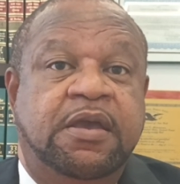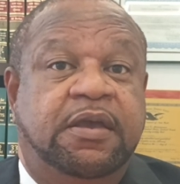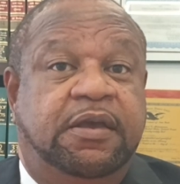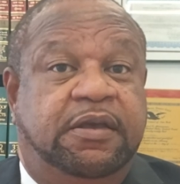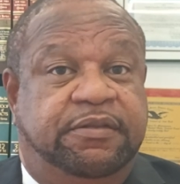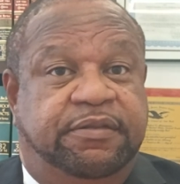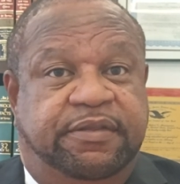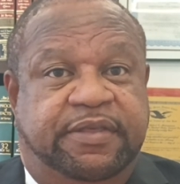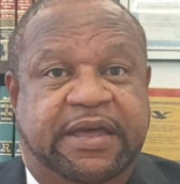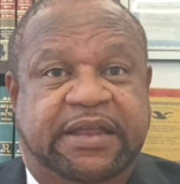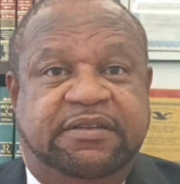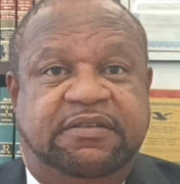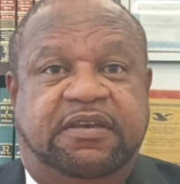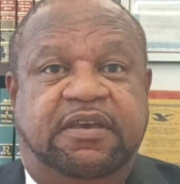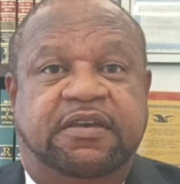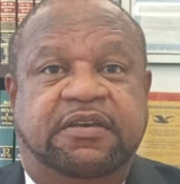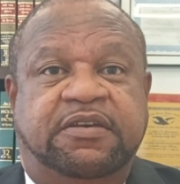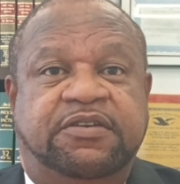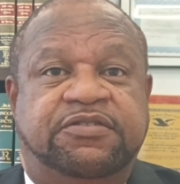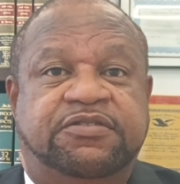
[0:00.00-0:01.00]
In that
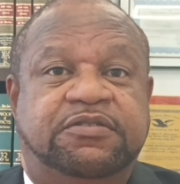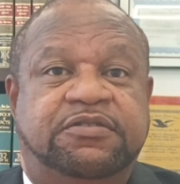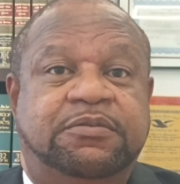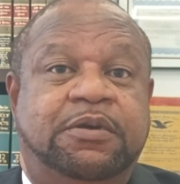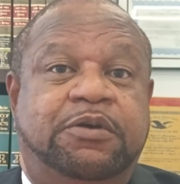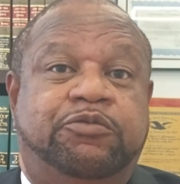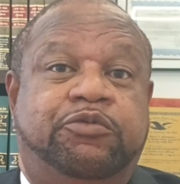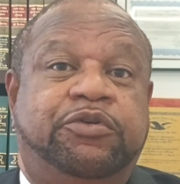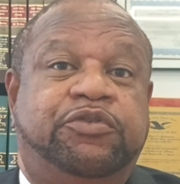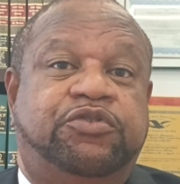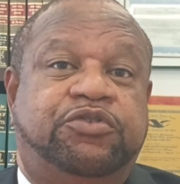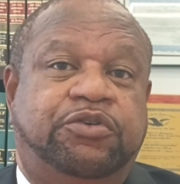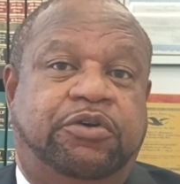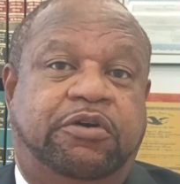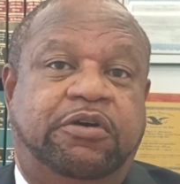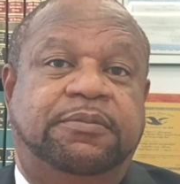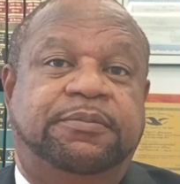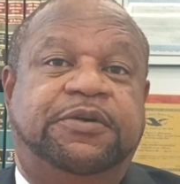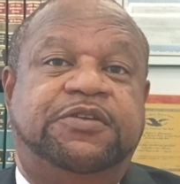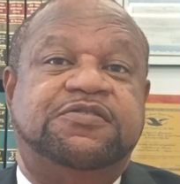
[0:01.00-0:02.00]
case,
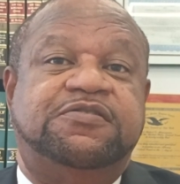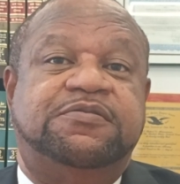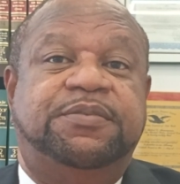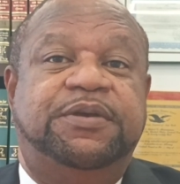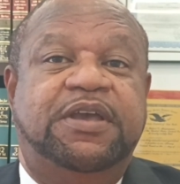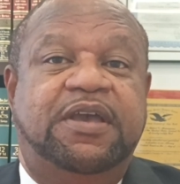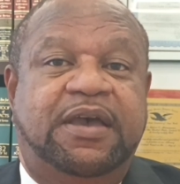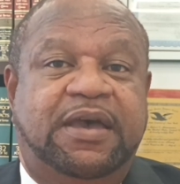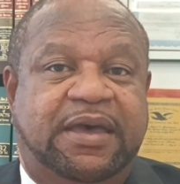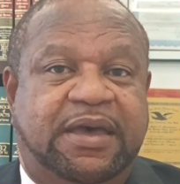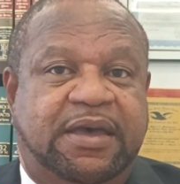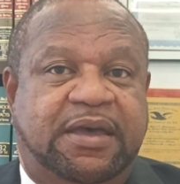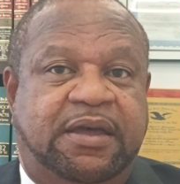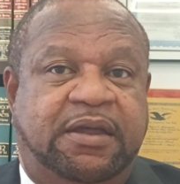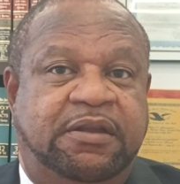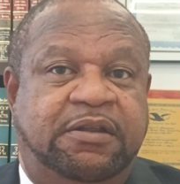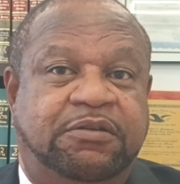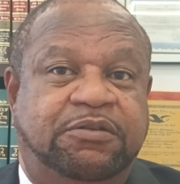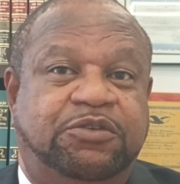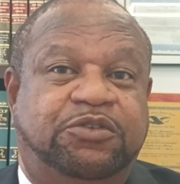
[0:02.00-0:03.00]
resort must be
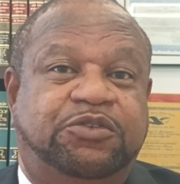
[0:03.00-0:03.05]
had